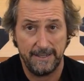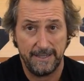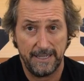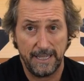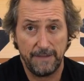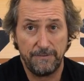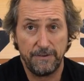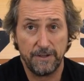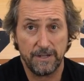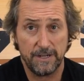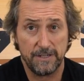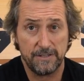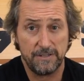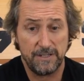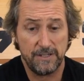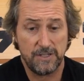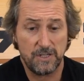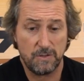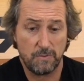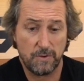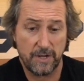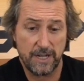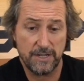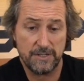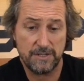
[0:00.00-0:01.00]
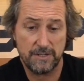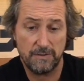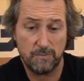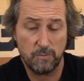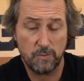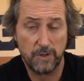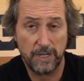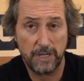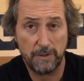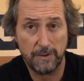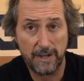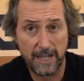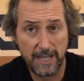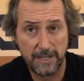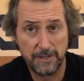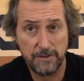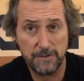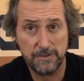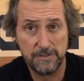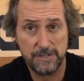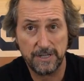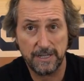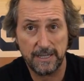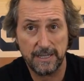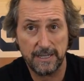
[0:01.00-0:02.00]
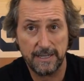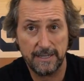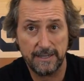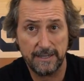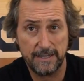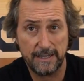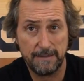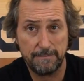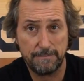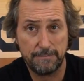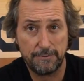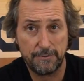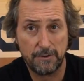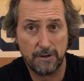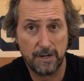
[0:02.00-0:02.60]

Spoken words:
if you've got a situation where you are using a